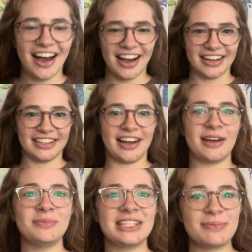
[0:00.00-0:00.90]
Hi,
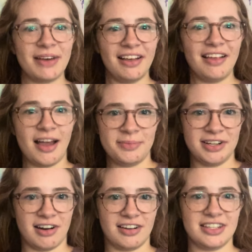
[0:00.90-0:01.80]
I'm Isabel. I'm an
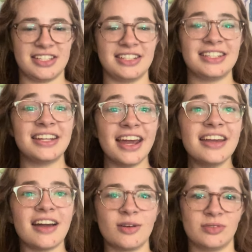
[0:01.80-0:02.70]
artist, and
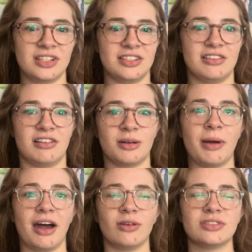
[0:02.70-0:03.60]
today I wanted to talk
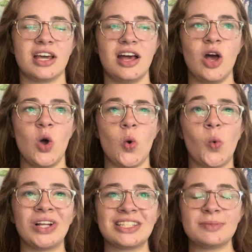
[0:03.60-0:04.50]
about
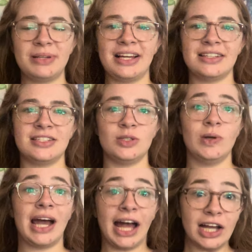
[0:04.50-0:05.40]
what supplies you
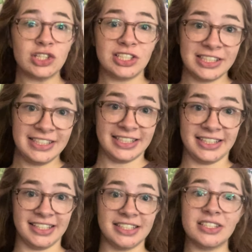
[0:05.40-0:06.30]
actually
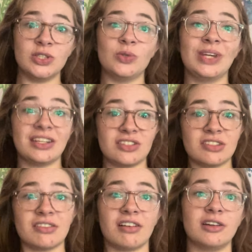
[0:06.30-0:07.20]
need to get
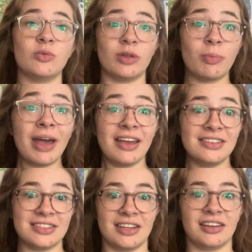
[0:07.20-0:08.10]
started with
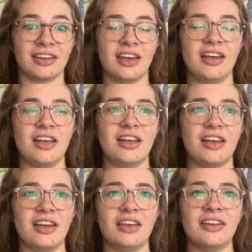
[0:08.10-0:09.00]
painting.
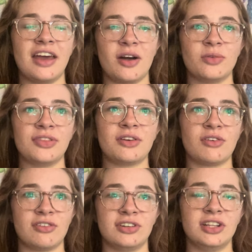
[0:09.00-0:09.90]
Now, there
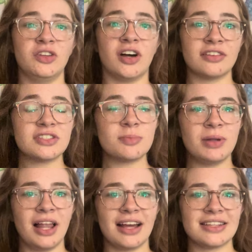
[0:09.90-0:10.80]
are a lot of
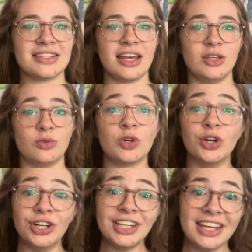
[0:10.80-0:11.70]
supplies that you
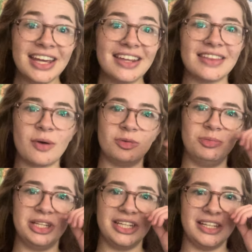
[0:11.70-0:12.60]
could get that would
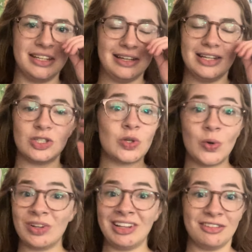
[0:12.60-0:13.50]
be
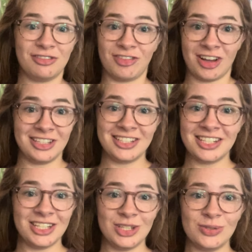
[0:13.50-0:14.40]
totally fun to
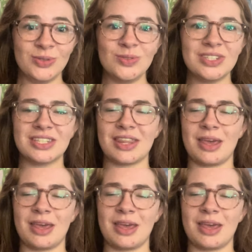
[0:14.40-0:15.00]
use.